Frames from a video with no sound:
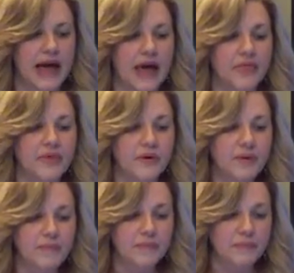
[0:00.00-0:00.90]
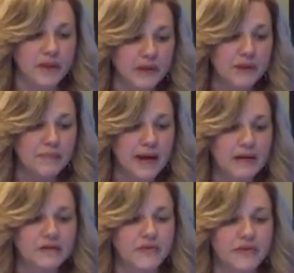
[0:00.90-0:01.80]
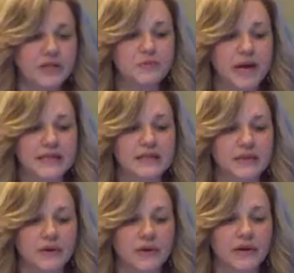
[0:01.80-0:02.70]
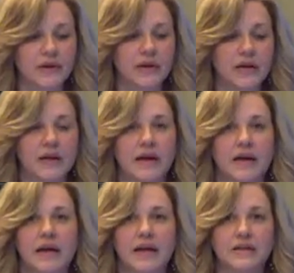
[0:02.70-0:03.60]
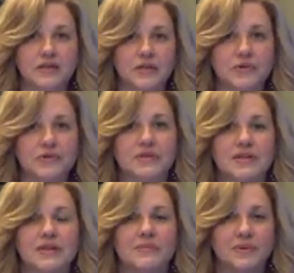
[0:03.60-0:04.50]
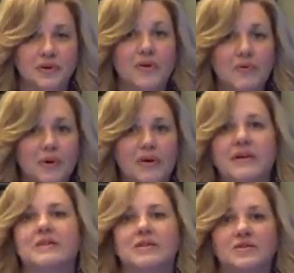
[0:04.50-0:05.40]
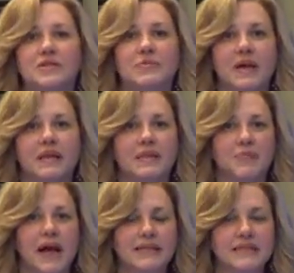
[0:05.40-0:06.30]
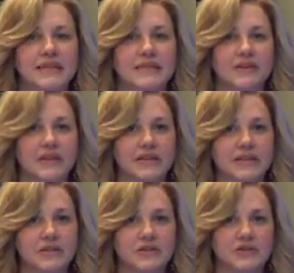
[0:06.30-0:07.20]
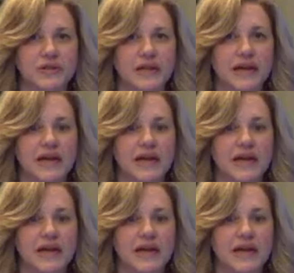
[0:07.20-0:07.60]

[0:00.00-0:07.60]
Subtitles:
And 30 million pounds of fresh plastic oil is used, petroleum oil is used to make these plastics in this industry.